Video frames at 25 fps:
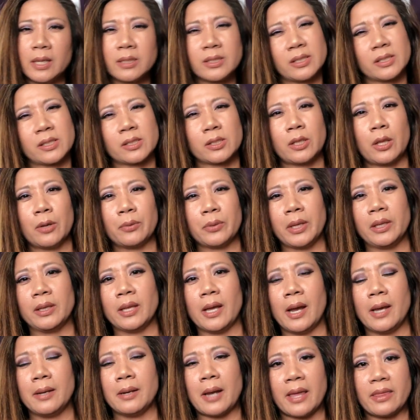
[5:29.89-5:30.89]
It's this clothing
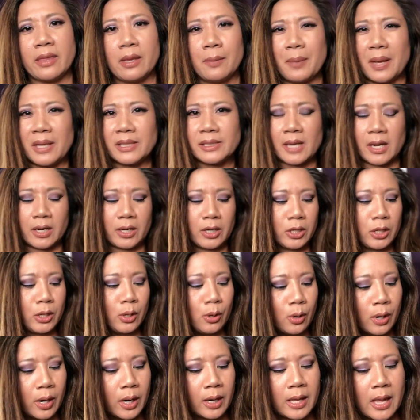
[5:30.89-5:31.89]
line, I think, based out of New
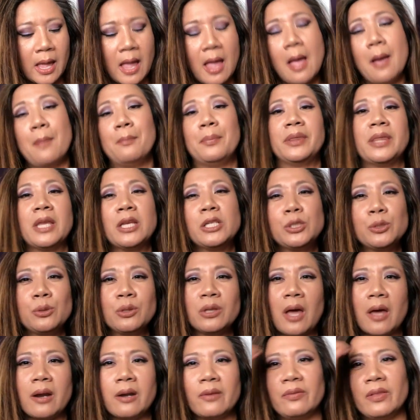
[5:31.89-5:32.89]
York. But they do a
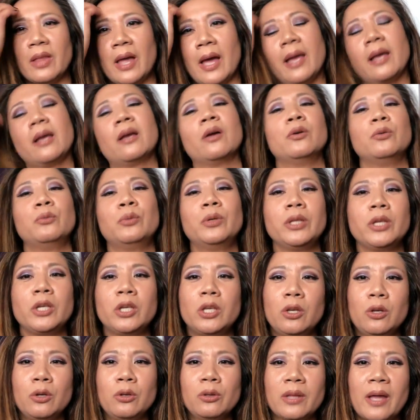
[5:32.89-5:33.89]
lot of like really
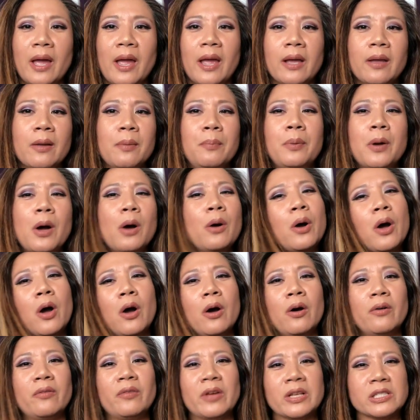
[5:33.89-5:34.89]
cute, like
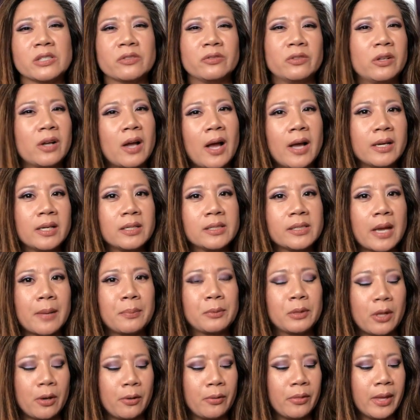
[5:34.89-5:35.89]
boho festival kind of
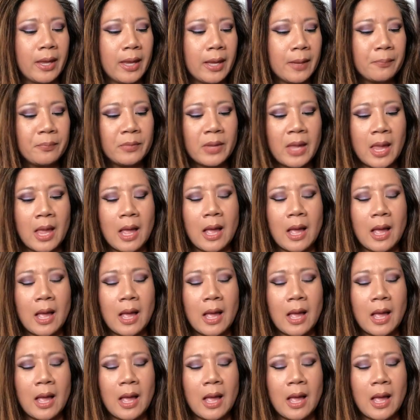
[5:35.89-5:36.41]
type clothing.